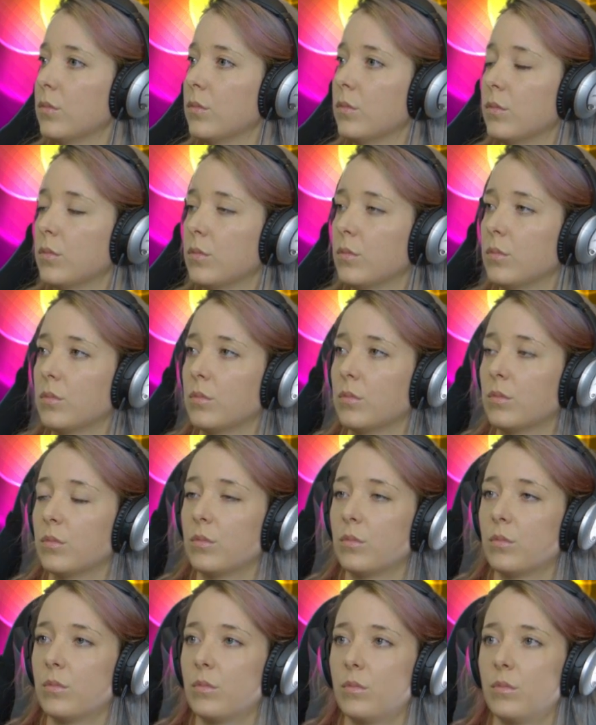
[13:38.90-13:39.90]

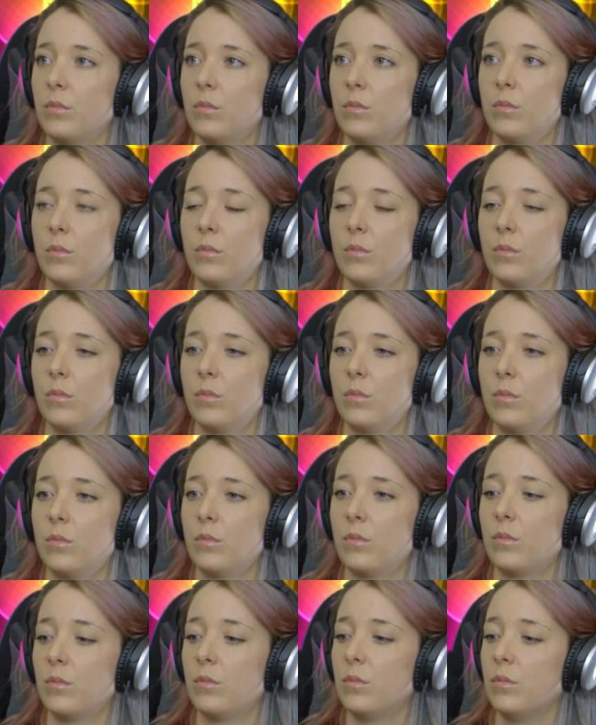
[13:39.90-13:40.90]

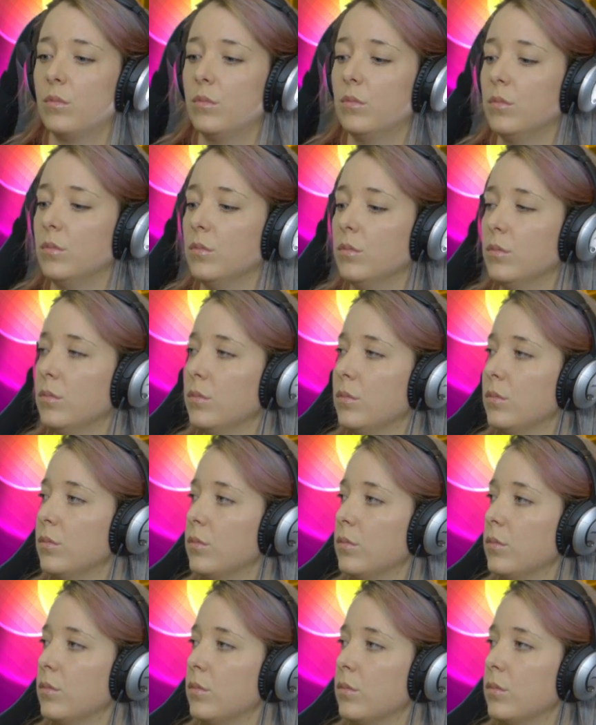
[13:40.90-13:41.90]

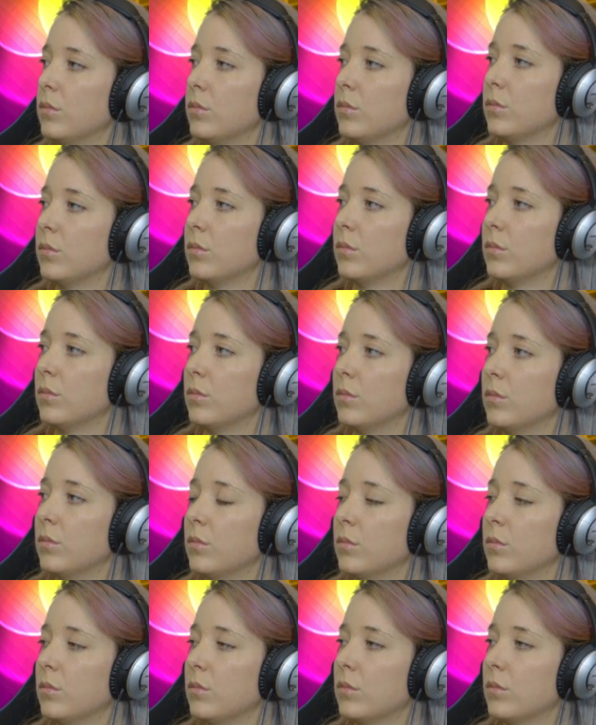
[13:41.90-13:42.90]

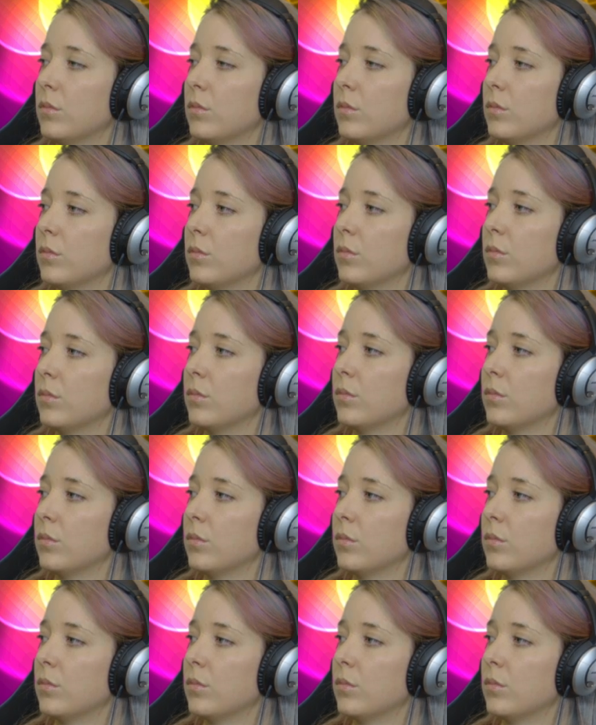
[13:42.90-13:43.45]
No words are spoken by the person on screen.